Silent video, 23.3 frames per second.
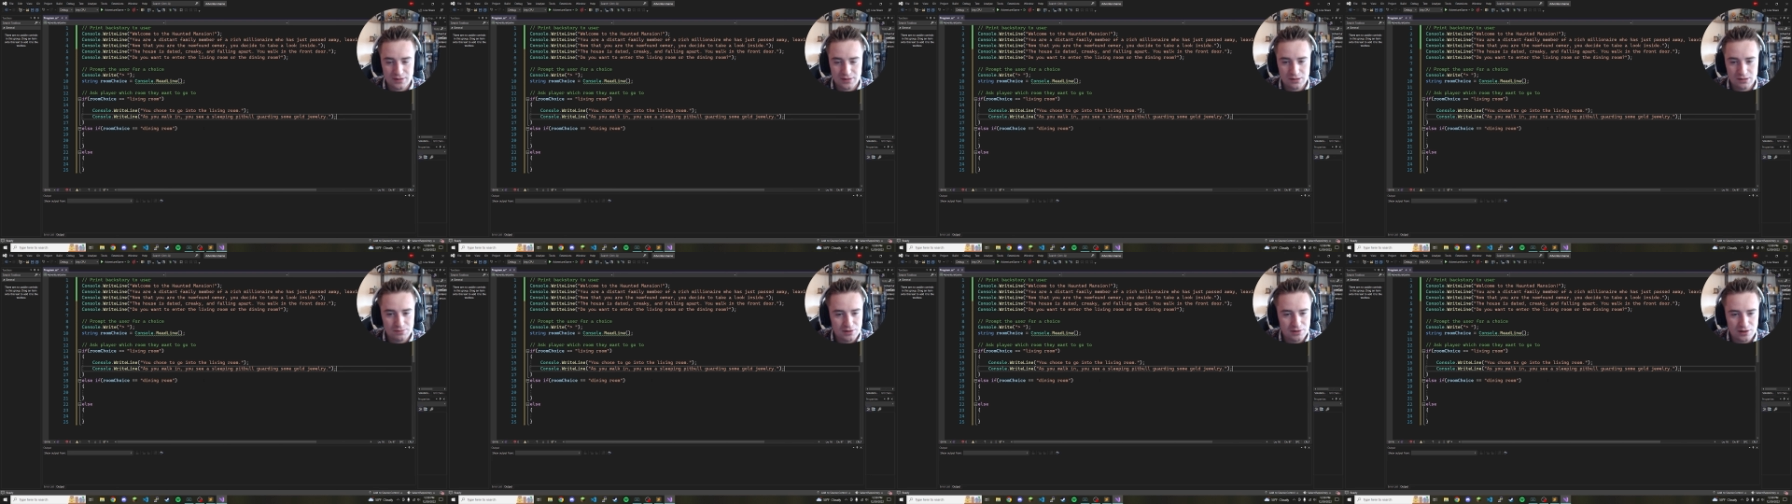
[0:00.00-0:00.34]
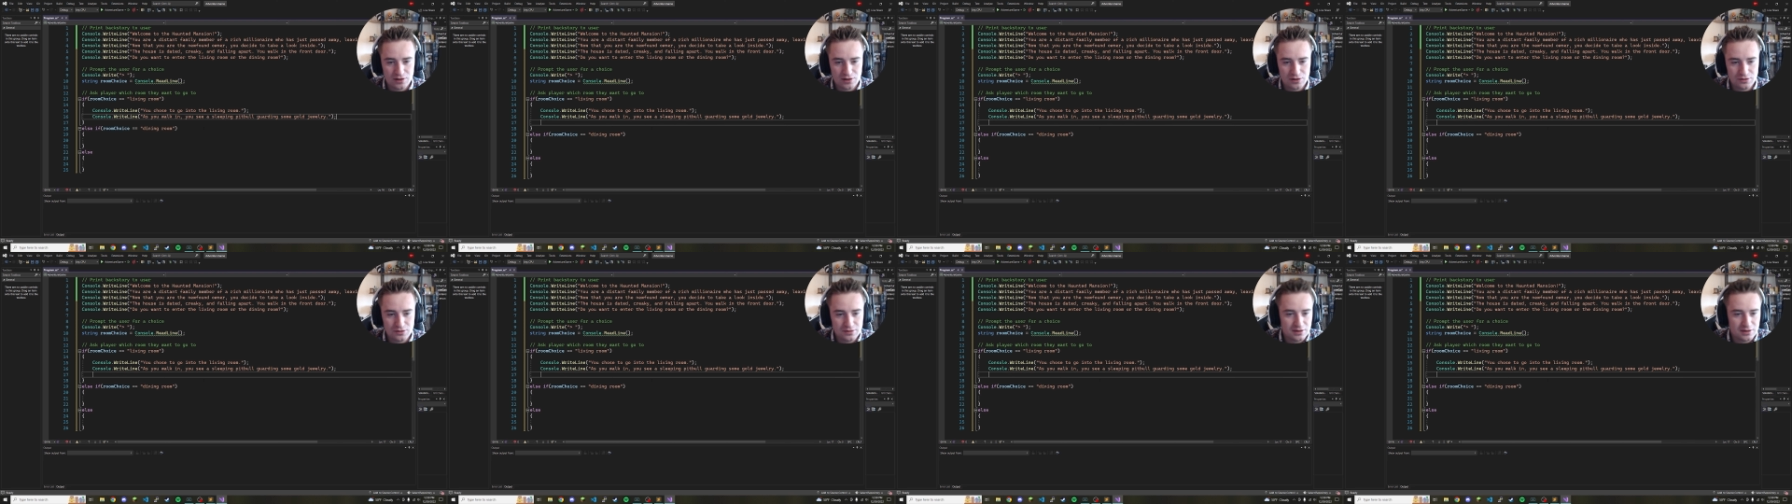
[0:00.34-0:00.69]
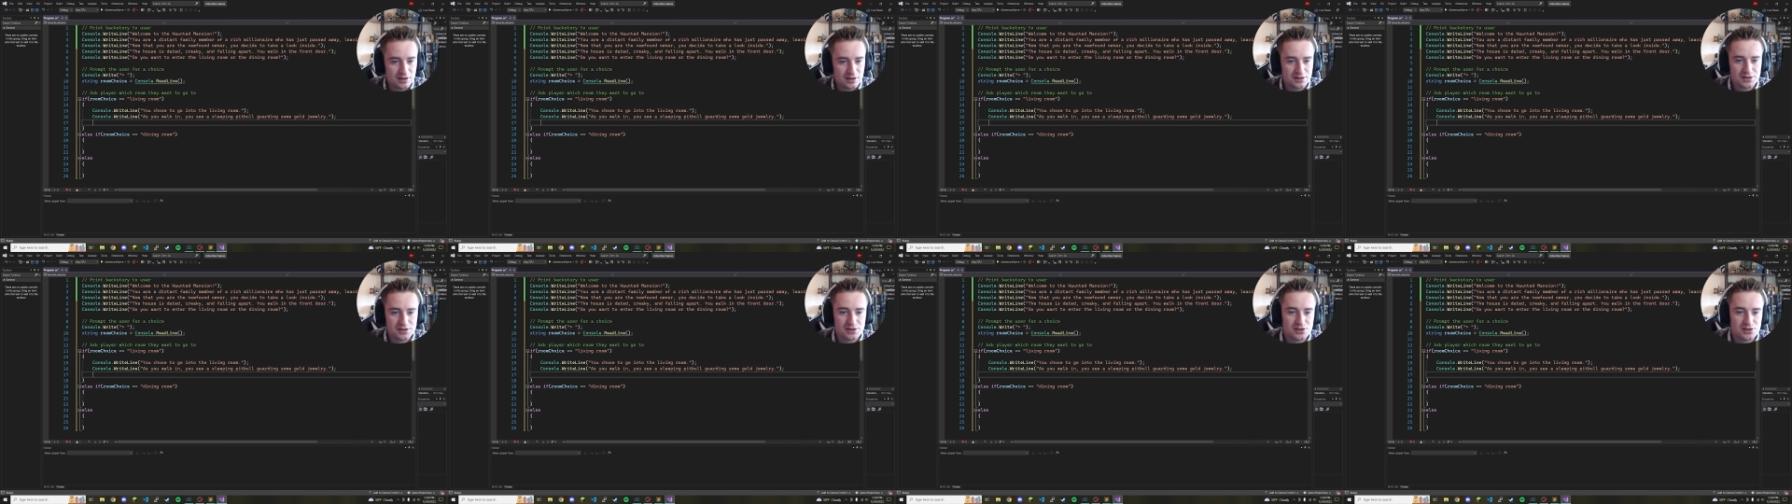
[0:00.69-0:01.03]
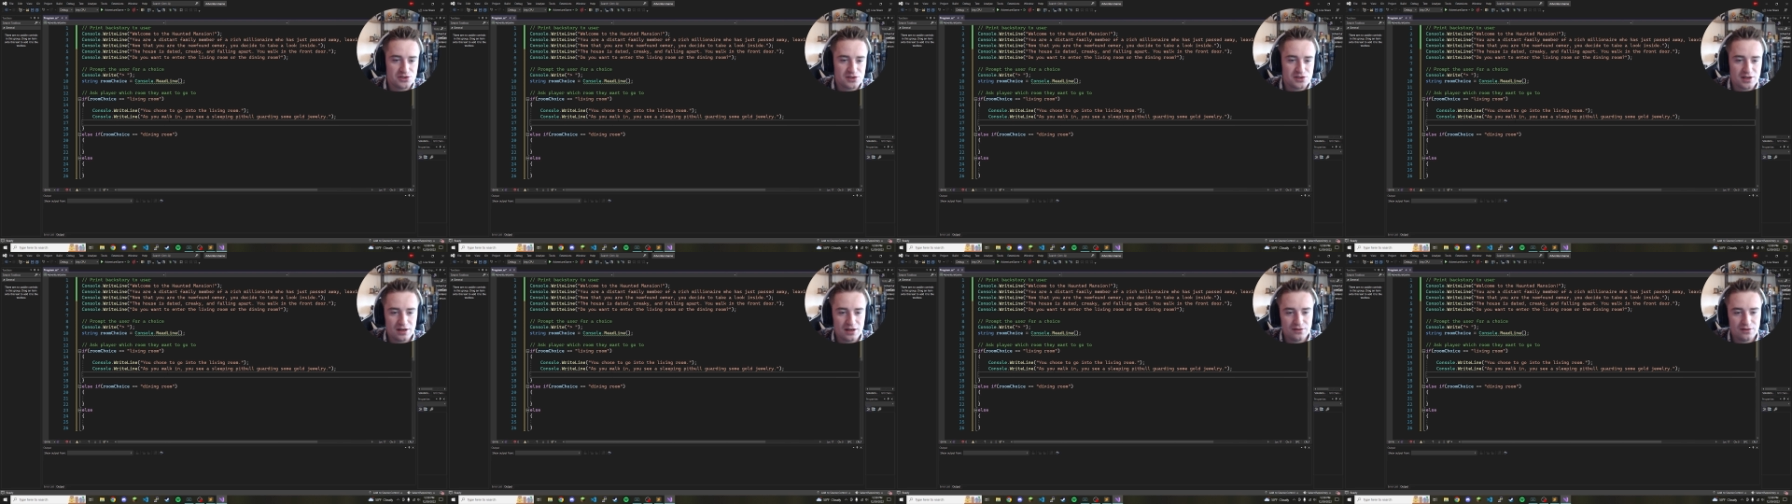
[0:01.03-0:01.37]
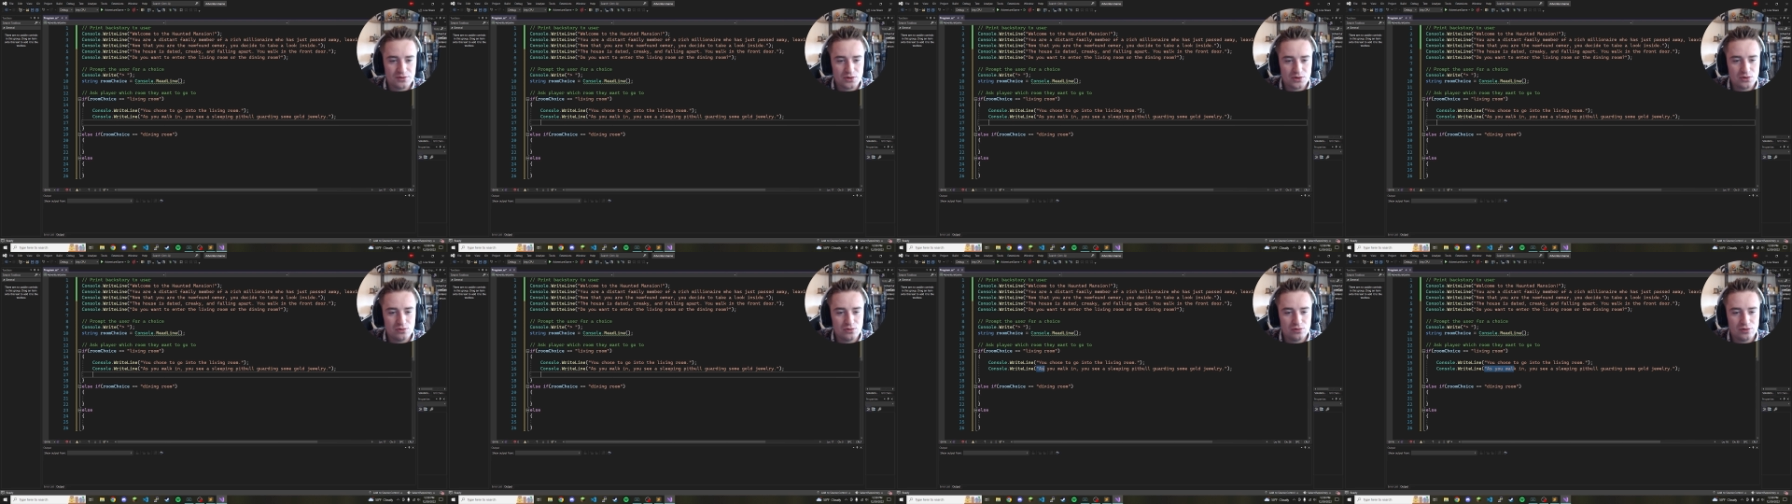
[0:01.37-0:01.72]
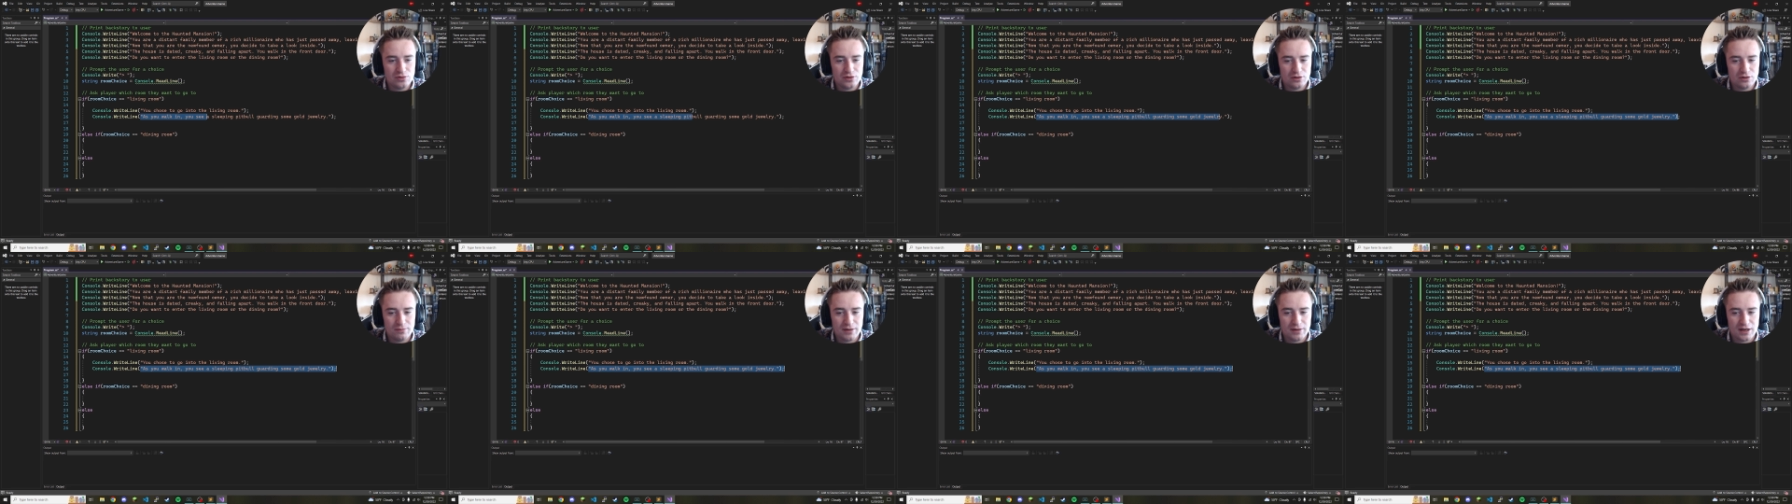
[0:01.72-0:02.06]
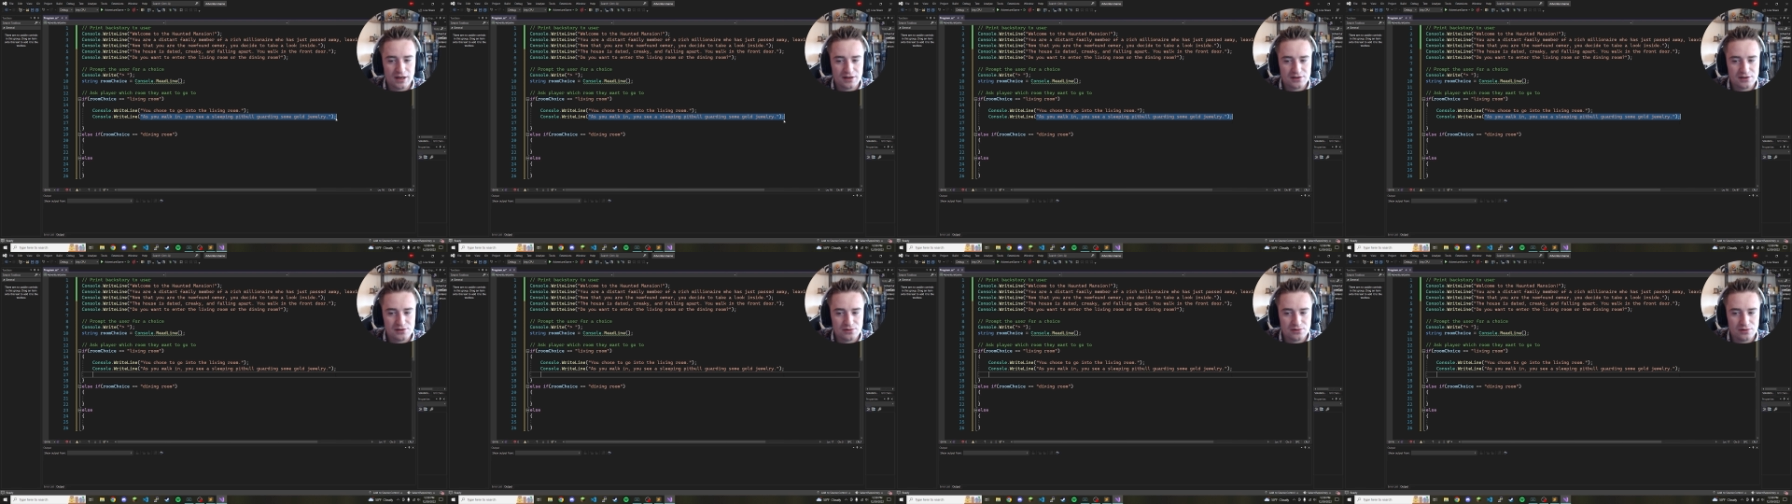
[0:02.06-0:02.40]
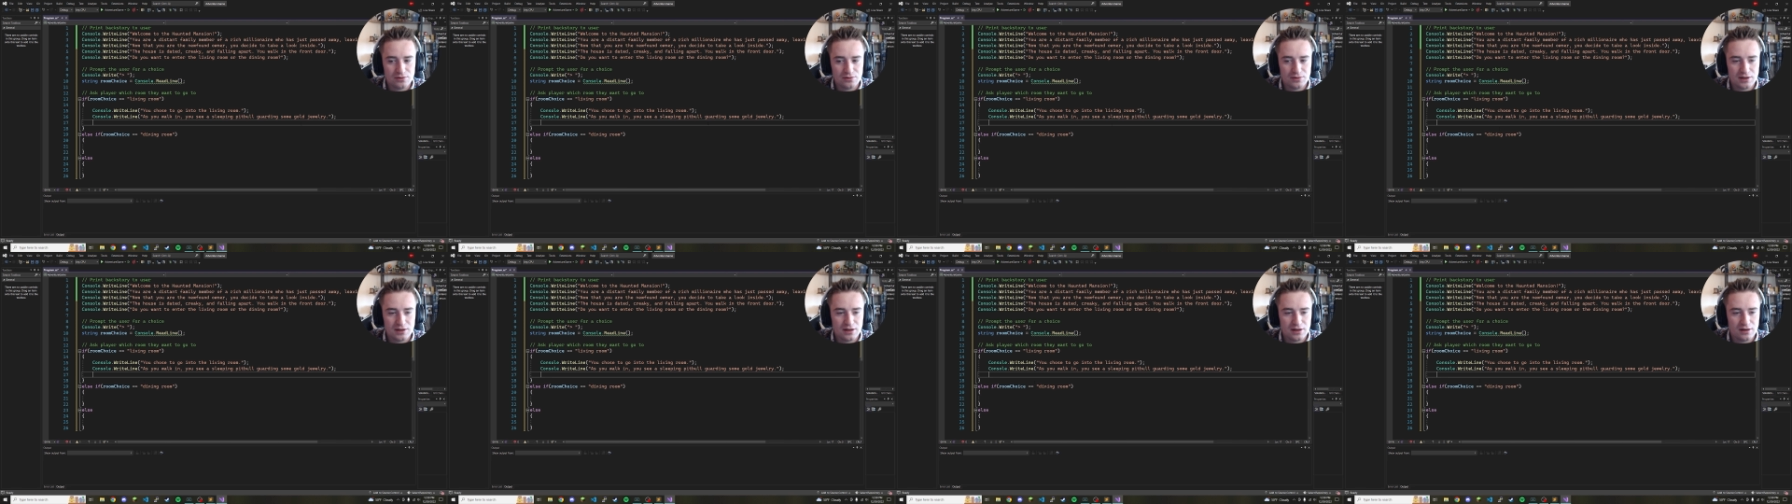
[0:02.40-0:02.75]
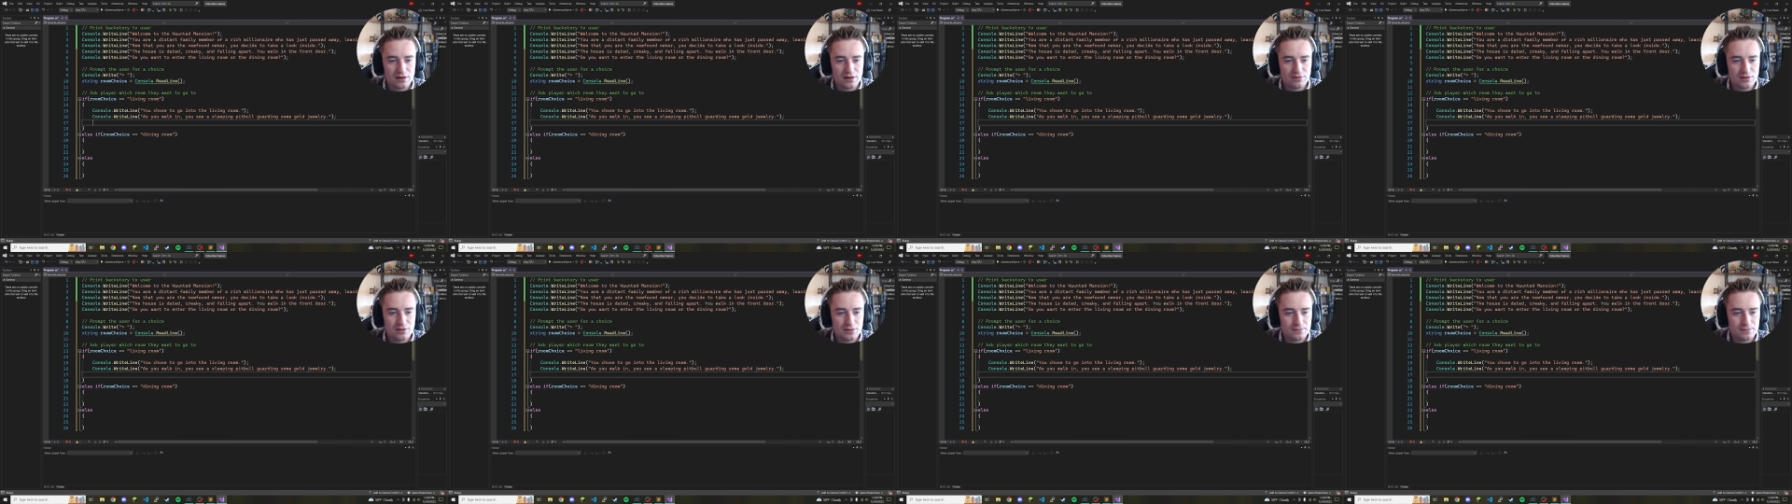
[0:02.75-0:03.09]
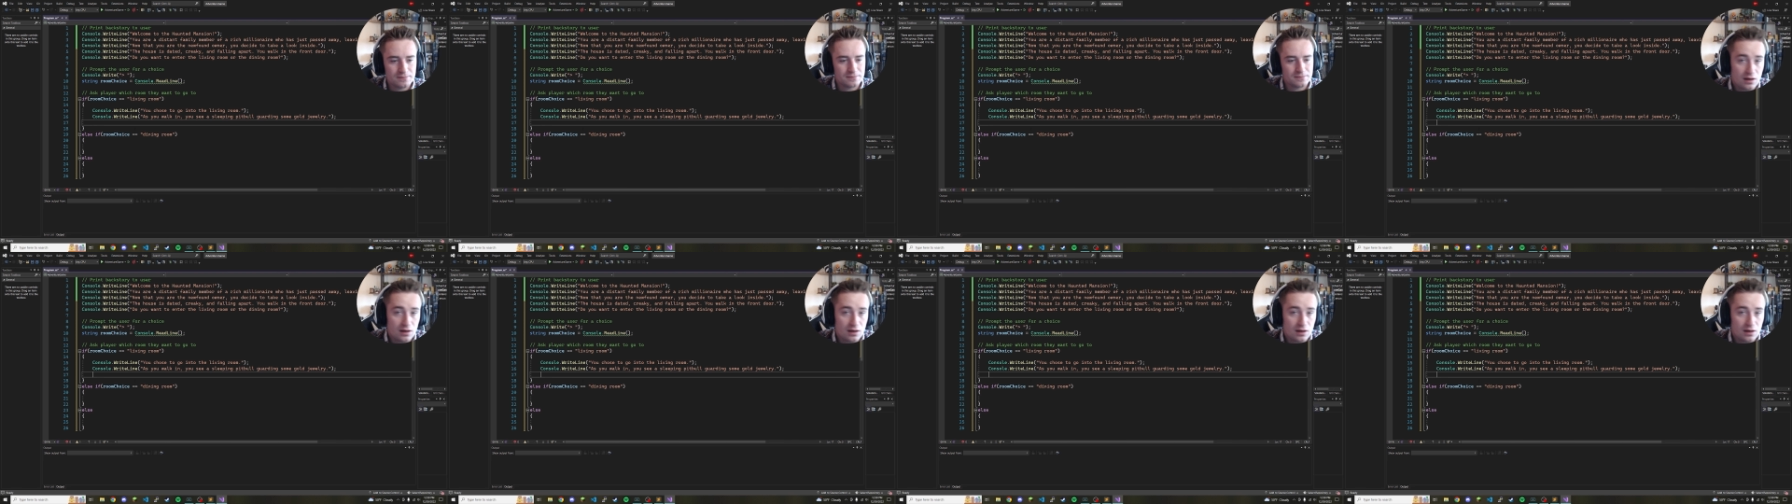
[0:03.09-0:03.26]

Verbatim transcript: But you know, that's just kind of a cool little backstory we can give them.